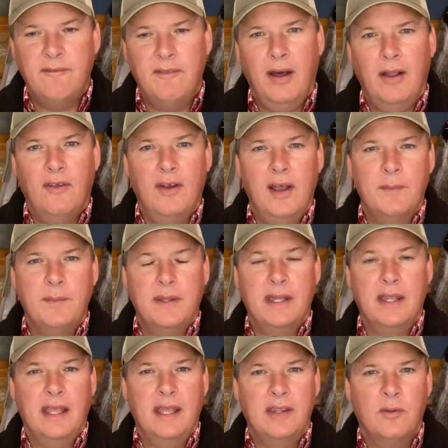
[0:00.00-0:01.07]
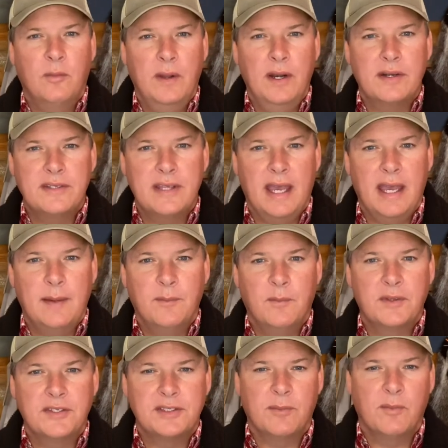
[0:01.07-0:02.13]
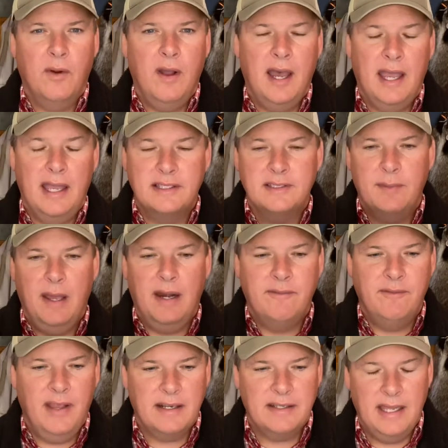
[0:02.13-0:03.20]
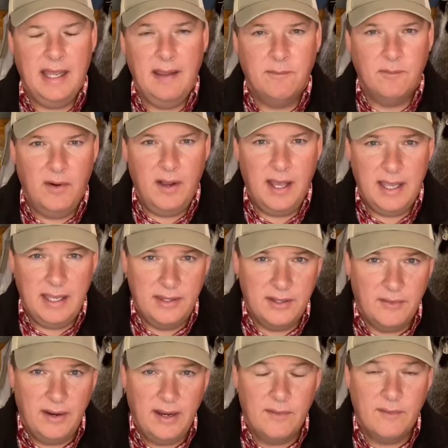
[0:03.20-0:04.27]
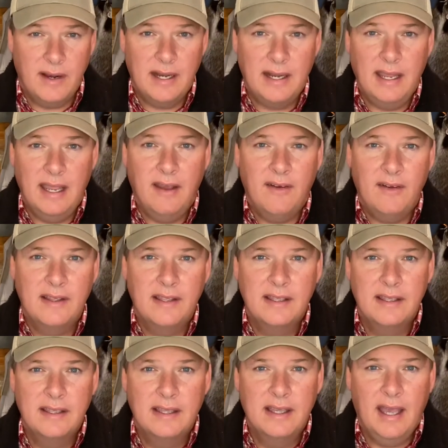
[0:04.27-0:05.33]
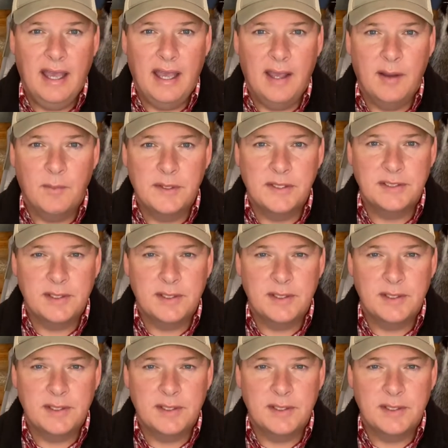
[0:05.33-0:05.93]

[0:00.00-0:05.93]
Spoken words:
follow up in the wintertime with some rye. As a matter of fact, I have rye in the ground right now with some